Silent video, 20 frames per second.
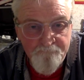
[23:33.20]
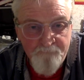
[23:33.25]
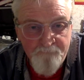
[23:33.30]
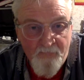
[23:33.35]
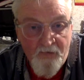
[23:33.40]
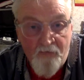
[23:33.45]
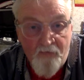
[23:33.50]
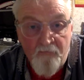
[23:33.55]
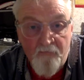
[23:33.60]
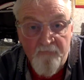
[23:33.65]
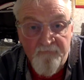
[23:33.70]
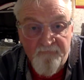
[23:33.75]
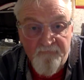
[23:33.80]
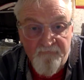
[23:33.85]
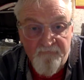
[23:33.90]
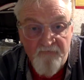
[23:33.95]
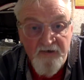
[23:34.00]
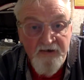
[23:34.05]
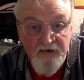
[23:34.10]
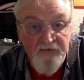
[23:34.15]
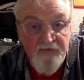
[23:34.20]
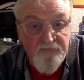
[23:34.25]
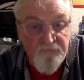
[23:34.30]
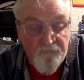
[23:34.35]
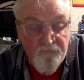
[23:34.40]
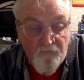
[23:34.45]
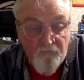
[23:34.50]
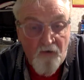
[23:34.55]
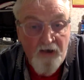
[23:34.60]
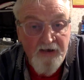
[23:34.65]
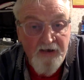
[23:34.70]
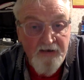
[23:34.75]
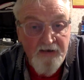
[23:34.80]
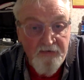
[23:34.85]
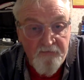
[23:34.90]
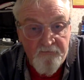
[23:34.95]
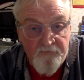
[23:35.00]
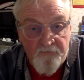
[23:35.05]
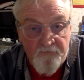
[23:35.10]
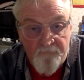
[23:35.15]
There are 3
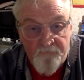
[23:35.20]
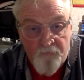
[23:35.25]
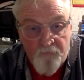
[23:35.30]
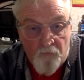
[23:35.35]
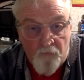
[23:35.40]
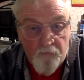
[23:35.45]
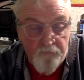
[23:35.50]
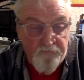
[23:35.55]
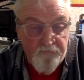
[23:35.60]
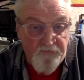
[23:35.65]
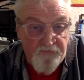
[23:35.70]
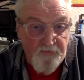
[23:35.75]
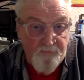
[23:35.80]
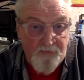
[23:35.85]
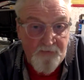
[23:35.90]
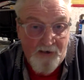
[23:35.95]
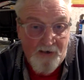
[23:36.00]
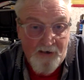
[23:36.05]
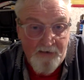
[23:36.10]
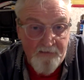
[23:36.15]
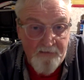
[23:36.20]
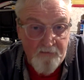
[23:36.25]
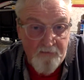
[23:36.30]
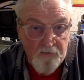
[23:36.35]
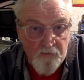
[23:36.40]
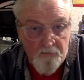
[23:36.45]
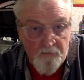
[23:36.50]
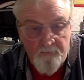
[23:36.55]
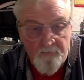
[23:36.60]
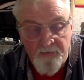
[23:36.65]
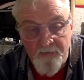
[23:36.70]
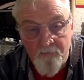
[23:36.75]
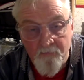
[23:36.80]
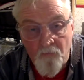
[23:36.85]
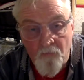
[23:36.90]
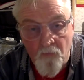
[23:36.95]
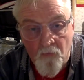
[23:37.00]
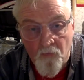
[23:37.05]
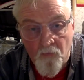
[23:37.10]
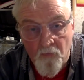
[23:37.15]
strains of Tulsi plant, could be
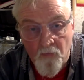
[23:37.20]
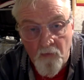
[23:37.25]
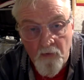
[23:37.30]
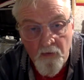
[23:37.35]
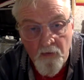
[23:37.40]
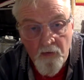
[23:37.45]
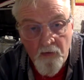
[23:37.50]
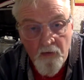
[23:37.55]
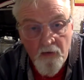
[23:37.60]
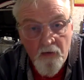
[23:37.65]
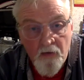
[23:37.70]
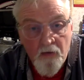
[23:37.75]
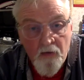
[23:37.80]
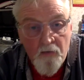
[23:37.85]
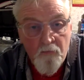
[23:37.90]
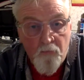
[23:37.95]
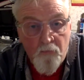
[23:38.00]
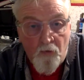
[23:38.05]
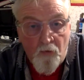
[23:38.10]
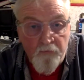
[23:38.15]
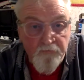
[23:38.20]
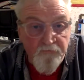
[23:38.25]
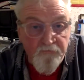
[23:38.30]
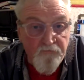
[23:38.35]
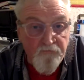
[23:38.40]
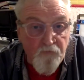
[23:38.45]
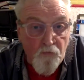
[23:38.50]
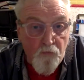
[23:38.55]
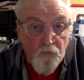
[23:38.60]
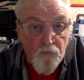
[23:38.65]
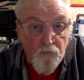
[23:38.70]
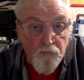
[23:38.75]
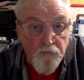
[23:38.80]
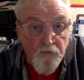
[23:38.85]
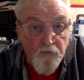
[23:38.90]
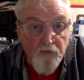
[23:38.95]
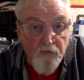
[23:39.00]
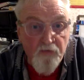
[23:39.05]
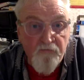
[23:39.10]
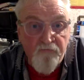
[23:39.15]
more. One's called
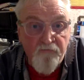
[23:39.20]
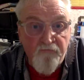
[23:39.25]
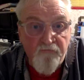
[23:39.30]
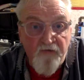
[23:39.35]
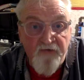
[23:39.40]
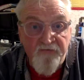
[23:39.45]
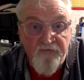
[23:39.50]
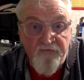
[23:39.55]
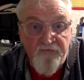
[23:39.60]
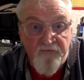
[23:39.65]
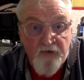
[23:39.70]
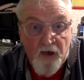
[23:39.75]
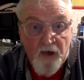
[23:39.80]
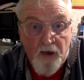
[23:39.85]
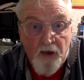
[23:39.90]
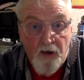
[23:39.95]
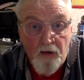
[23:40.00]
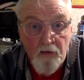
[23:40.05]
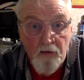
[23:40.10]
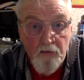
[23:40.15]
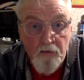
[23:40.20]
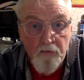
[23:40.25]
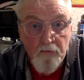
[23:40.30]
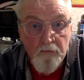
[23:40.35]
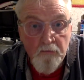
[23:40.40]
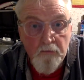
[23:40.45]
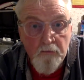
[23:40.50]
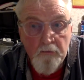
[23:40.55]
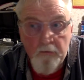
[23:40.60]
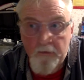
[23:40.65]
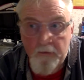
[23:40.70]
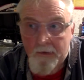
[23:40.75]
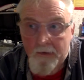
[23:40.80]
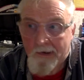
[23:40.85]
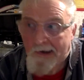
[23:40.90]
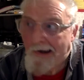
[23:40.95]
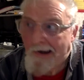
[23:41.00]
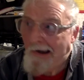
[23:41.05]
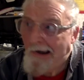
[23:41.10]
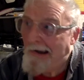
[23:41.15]
Krishna,
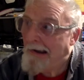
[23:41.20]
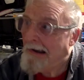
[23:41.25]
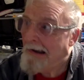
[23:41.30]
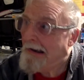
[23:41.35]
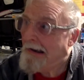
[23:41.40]
okay?